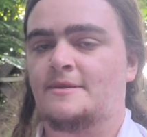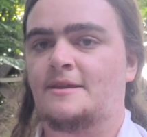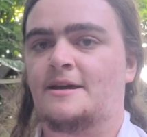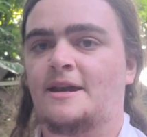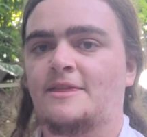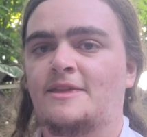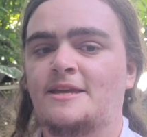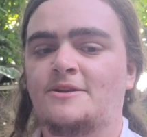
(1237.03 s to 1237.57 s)
I
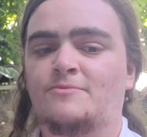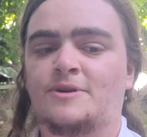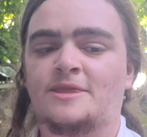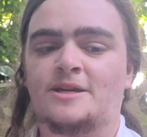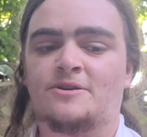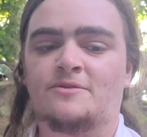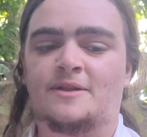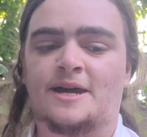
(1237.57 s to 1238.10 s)
think when
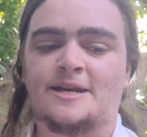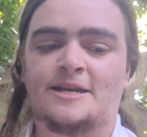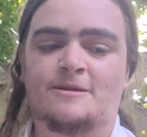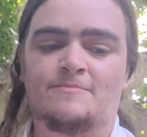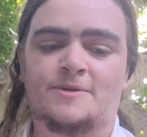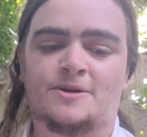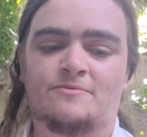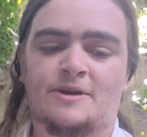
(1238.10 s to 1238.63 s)
they're lined
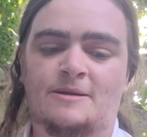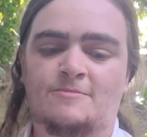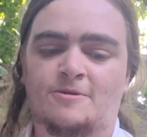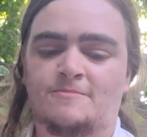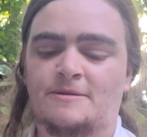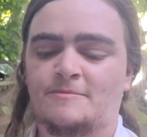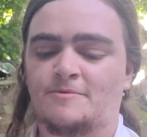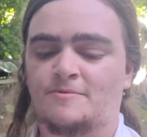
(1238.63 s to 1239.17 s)
up in a rainbow,
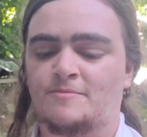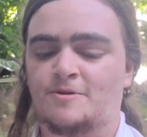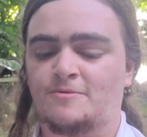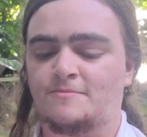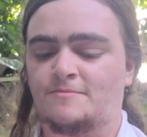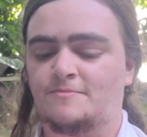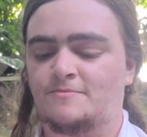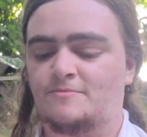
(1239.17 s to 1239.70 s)
people won't
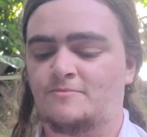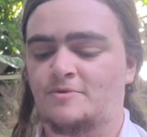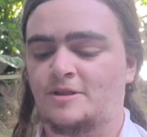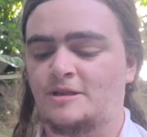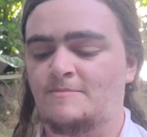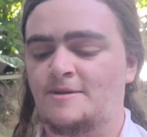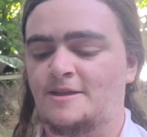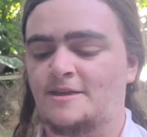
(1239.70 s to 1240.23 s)
really
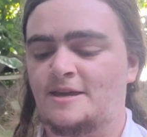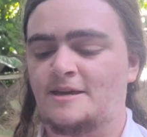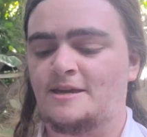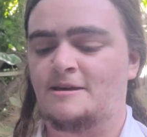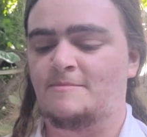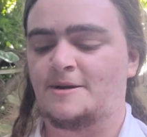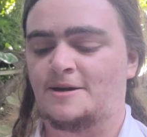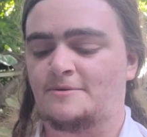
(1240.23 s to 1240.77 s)
be thinking
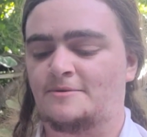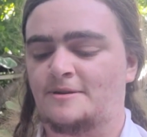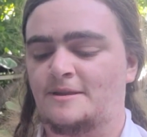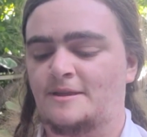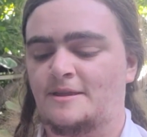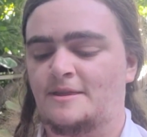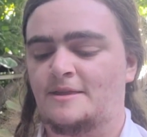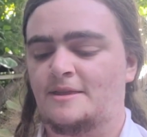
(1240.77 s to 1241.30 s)
about,
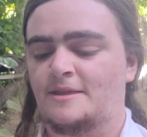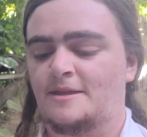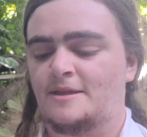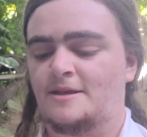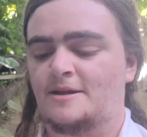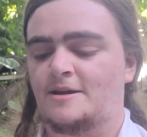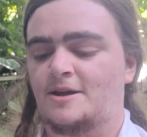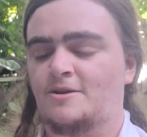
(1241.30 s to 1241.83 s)

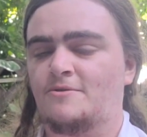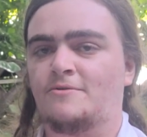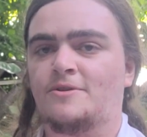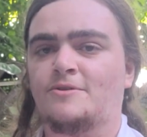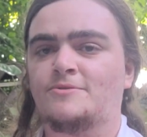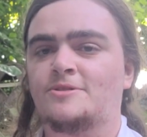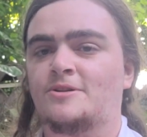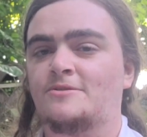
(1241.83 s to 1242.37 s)
oh,
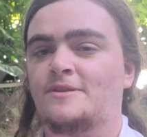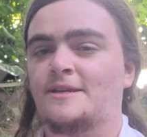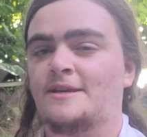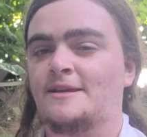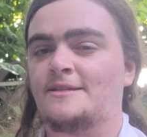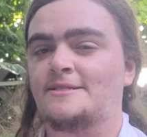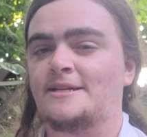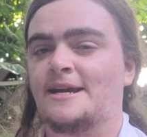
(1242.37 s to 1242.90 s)
those aren't the
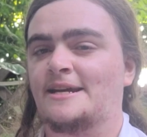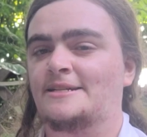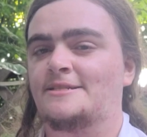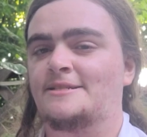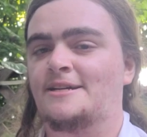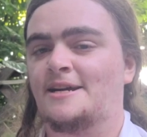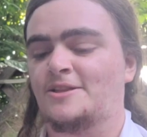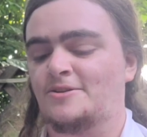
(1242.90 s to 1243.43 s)

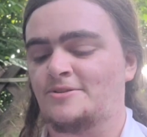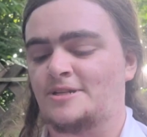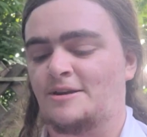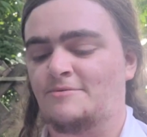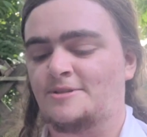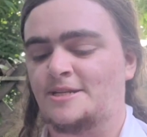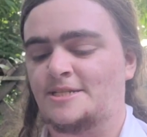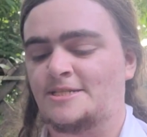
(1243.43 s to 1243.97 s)
exact colors I
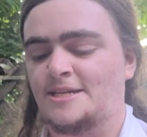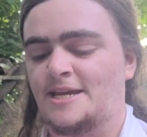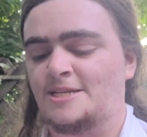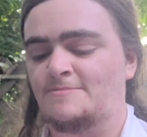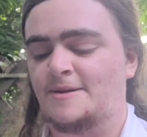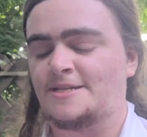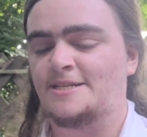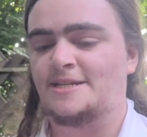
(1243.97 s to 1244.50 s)
was
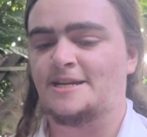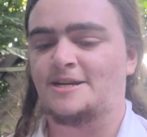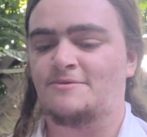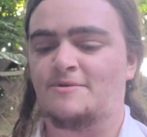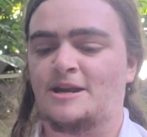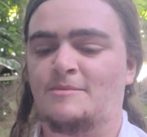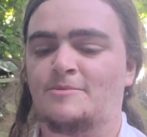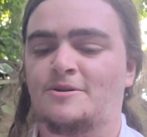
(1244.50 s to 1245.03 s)
expecting in a
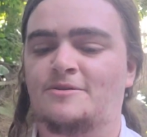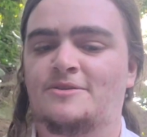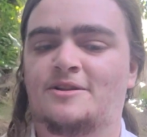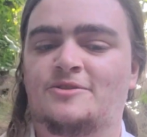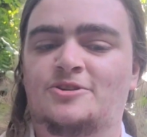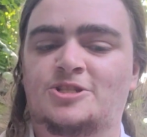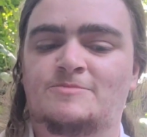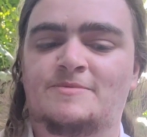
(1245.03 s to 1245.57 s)
rainbow. They'll
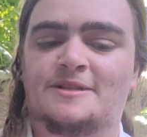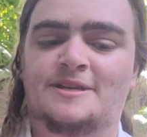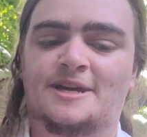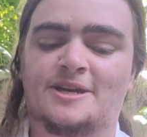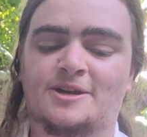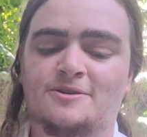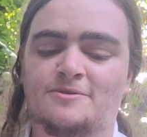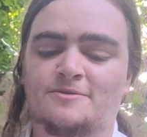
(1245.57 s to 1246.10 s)
just be
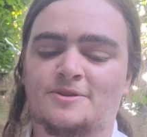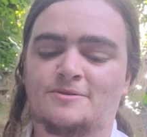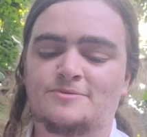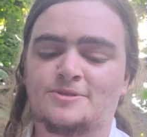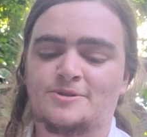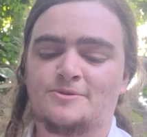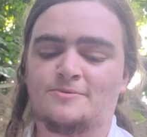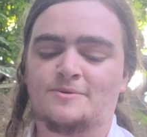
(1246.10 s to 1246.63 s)
like, oh, those
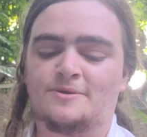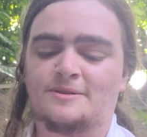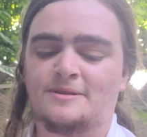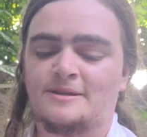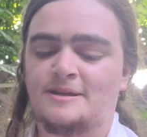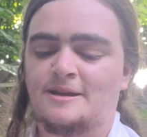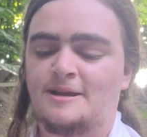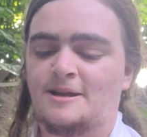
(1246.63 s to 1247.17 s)
cool
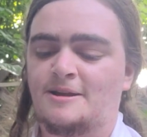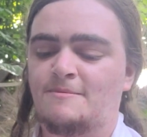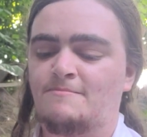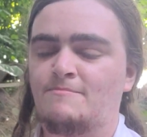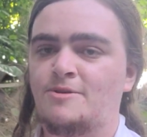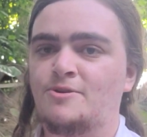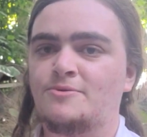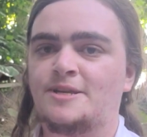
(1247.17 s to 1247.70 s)

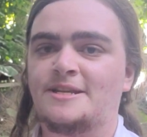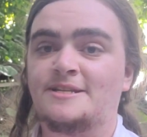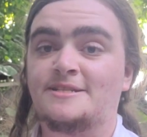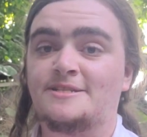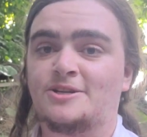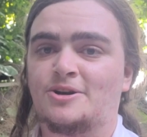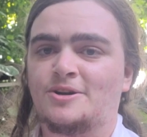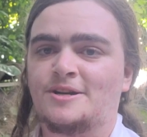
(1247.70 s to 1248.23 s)
muted
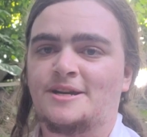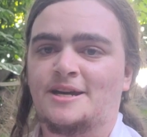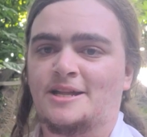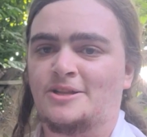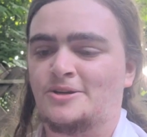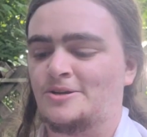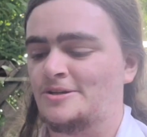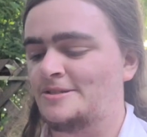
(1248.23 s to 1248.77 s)
dark
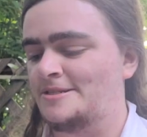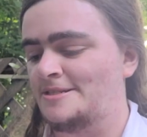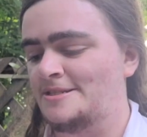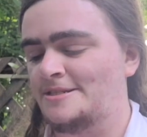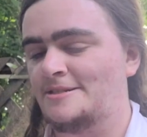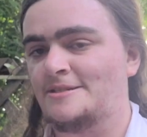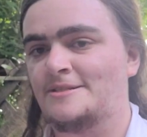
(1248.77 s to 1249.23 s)
colors.